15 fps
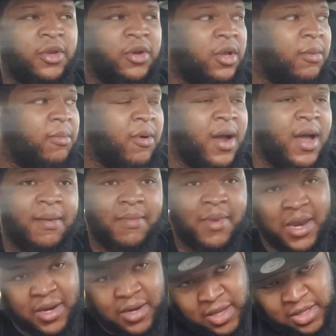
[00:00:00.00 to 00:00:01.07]
You know, LeBron
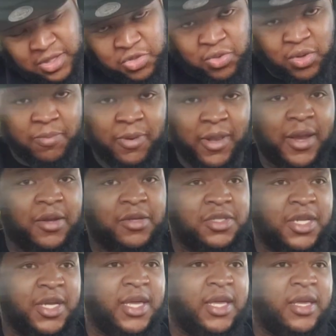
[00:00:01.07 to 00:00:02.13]
made it into a
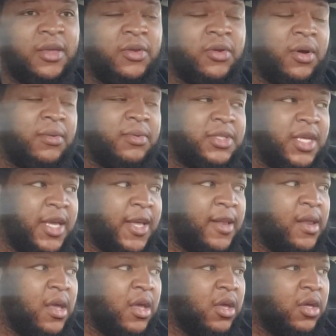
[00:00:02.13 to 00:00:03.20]
players' league, you know what I'm saying?